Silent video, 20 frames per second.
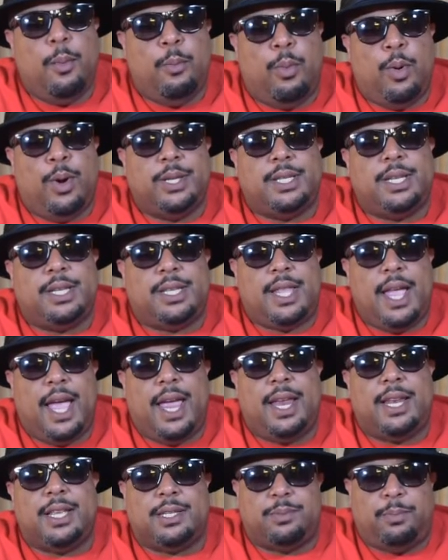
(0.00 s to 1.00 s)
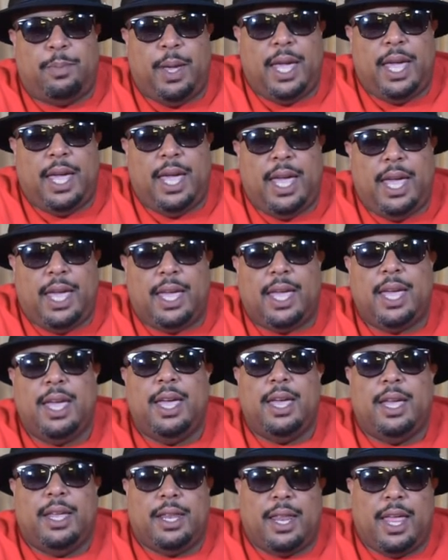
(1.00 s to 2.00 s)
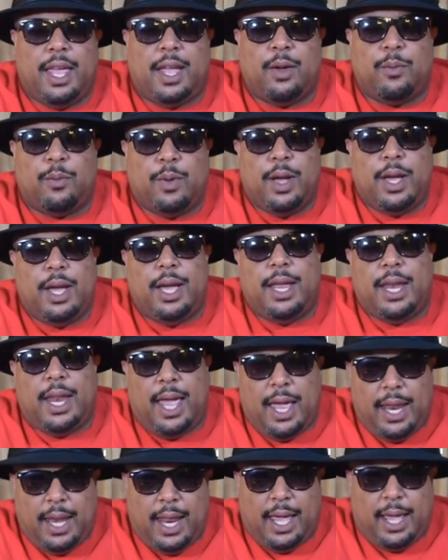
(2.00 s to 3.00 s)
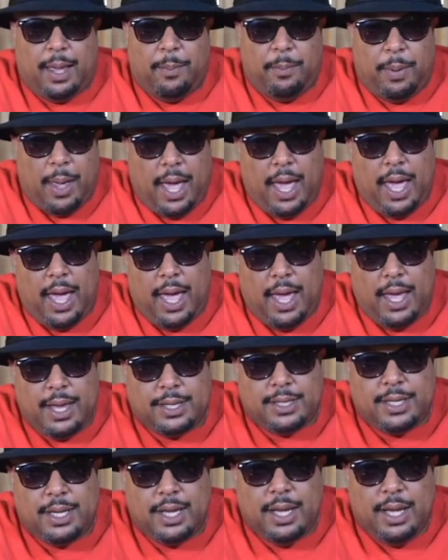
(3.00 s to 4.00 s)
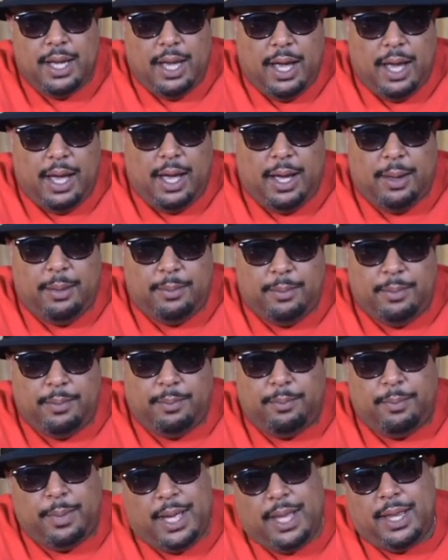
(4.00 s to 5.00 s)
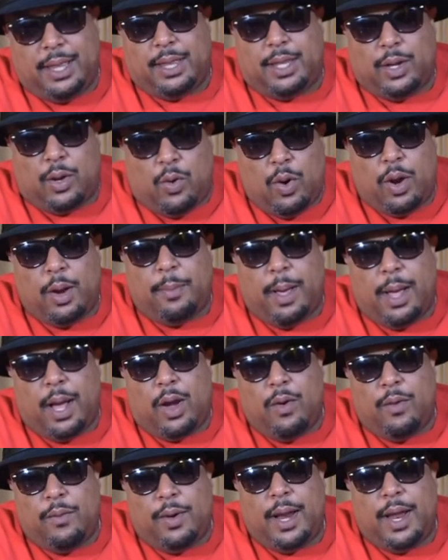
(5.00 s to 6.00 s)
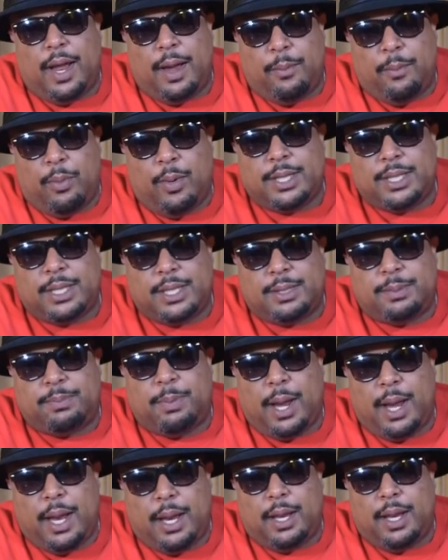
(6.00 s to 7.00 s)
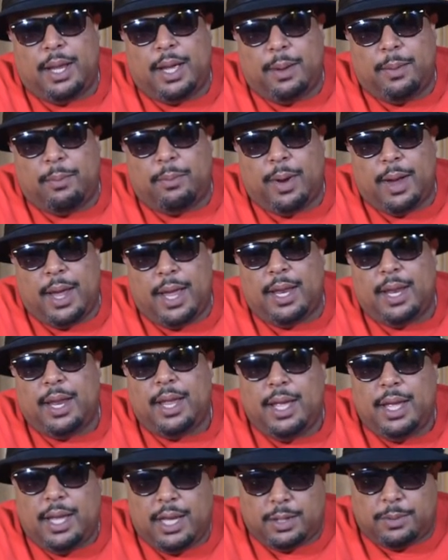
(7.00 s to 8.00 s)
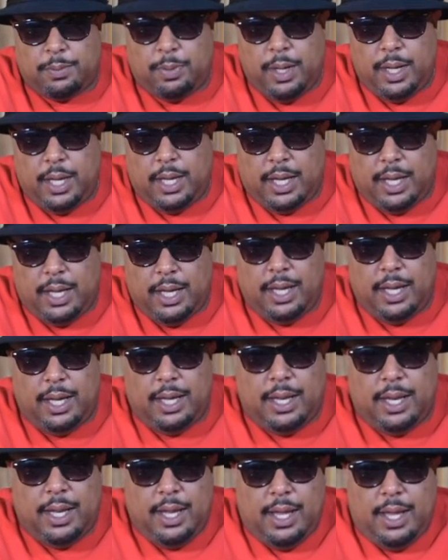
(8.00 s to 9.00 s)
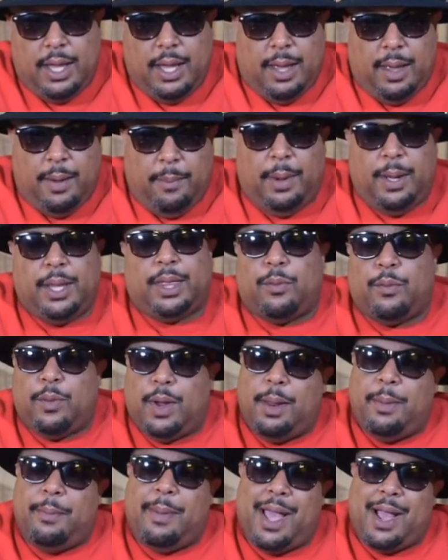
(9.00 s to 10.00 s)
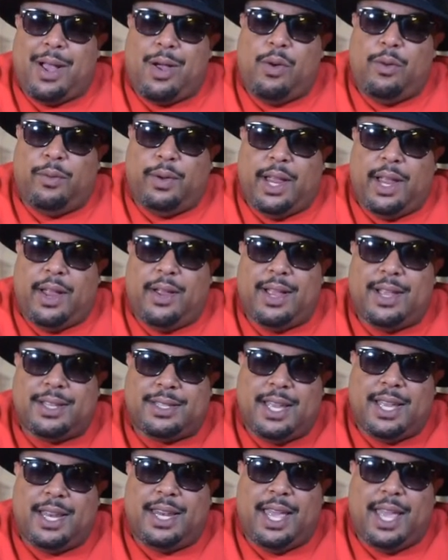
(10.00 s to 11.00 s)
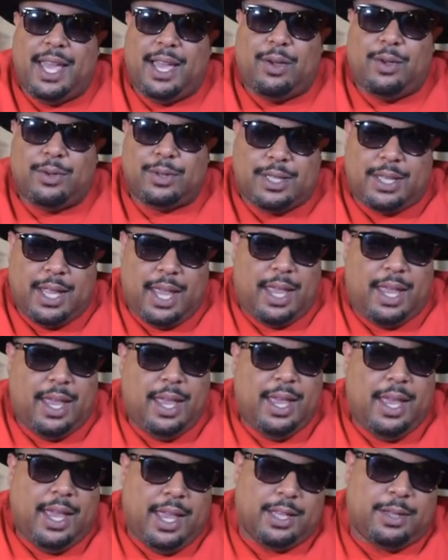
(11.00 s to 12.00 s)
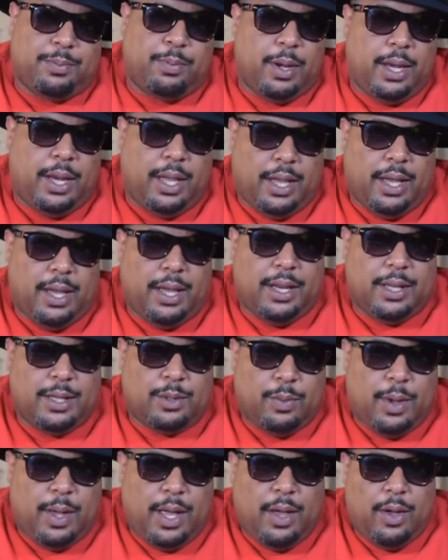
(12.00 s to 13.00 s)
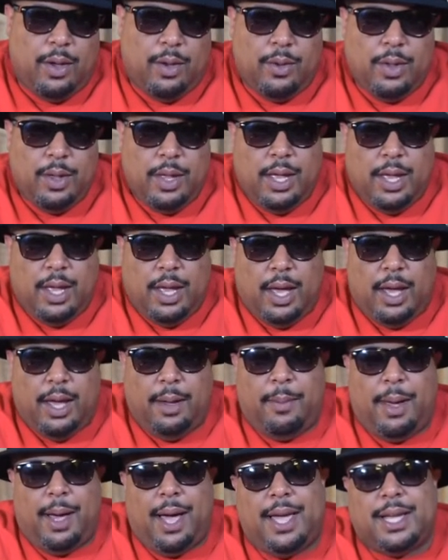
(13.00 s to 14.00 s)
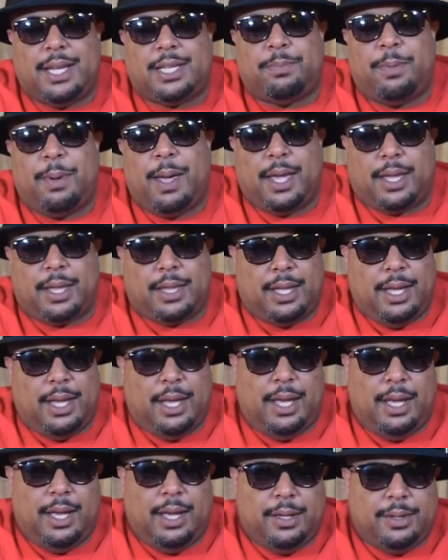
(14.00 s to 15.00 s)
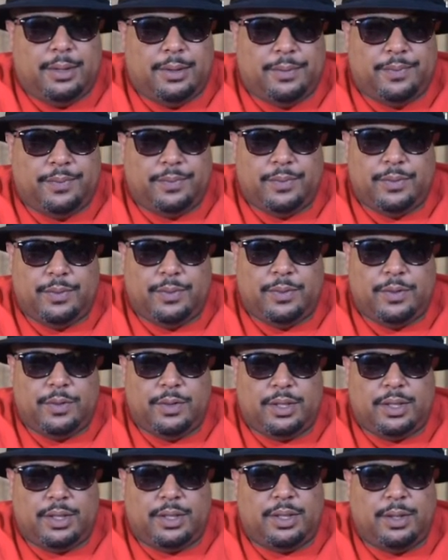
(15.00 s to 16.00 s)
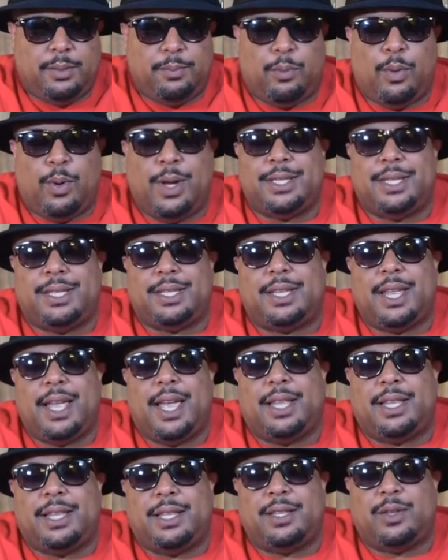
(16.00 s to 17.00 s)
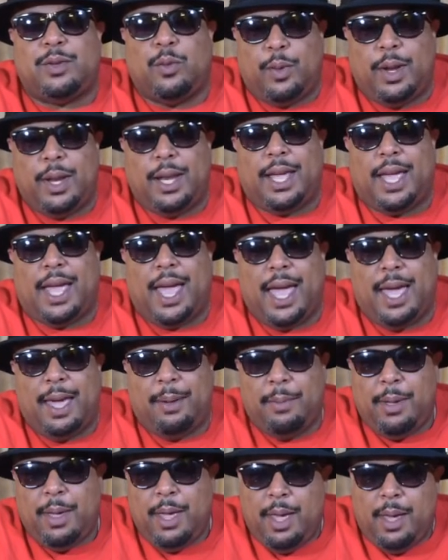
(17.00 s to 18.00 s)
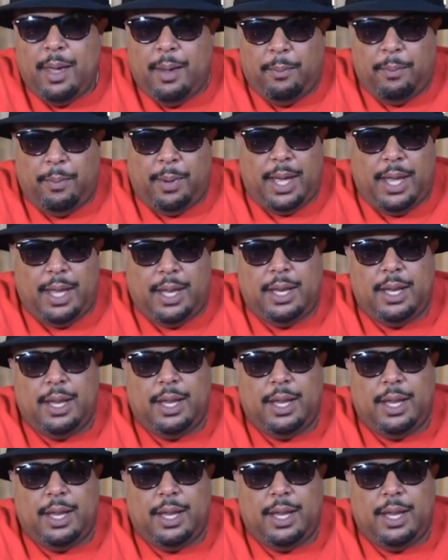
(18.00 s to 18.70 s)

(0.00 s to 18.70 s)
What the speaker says: Boise State is big. They can run and they can pass. But the quarterback over there at Boise State, Brett, is pretty good. But the running back over there at San Diego State is pretty good as well. I expect Boise State to win the game. But